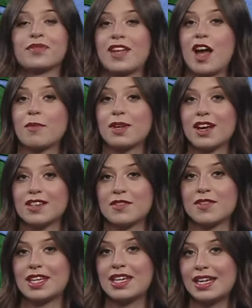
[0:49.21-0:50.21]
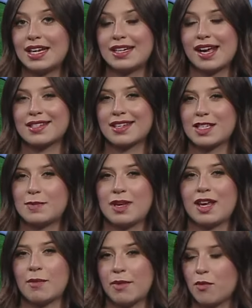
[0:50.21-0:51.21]
Now, because of the heat indexes
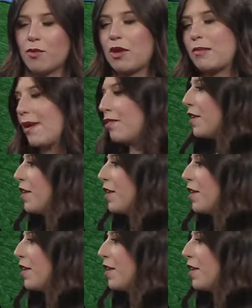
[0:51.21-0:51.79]
being a bit warm out